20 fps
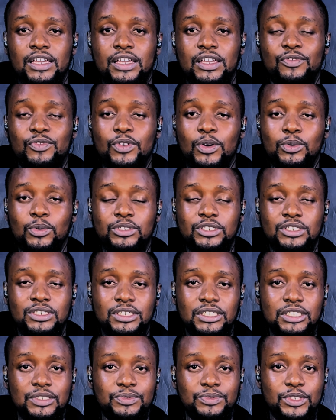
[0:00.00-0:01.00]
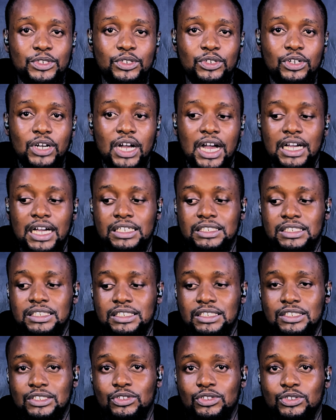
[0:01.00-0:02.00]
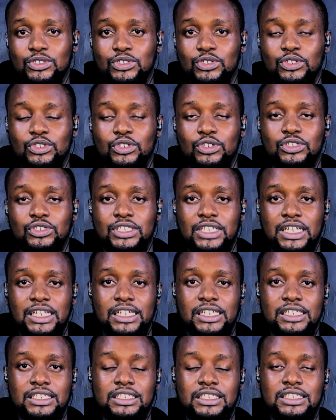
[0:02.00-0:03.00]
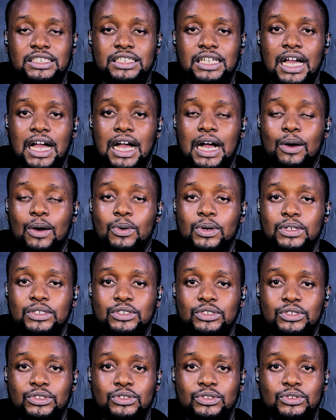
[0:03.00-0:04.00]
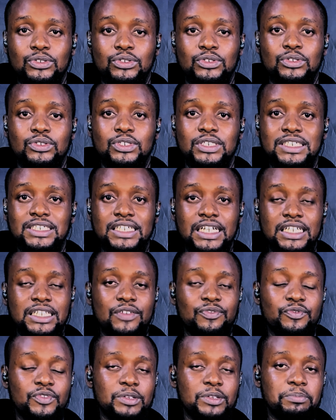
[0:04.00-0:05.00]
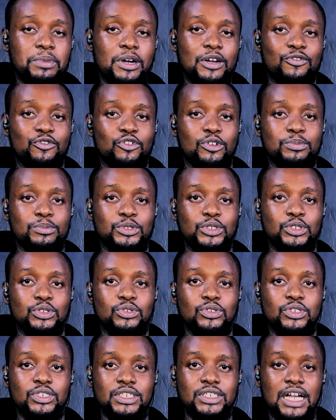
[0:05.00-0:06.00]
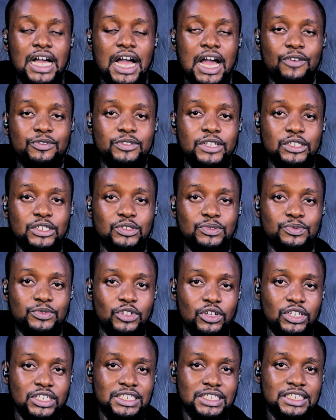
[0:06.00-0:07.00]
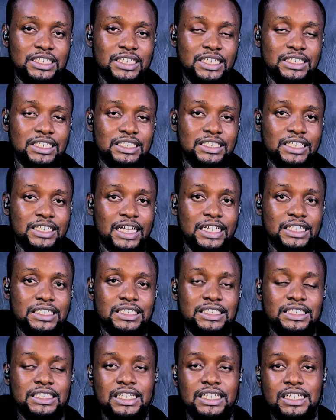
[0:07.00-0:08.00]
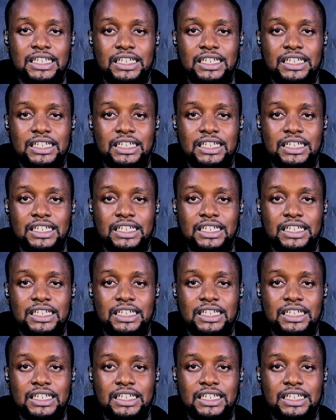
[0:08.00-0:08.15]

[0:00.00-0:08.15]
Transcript: If you're watching this video and this is also your challenge, I want to get a feedback from you after you've done this exercise.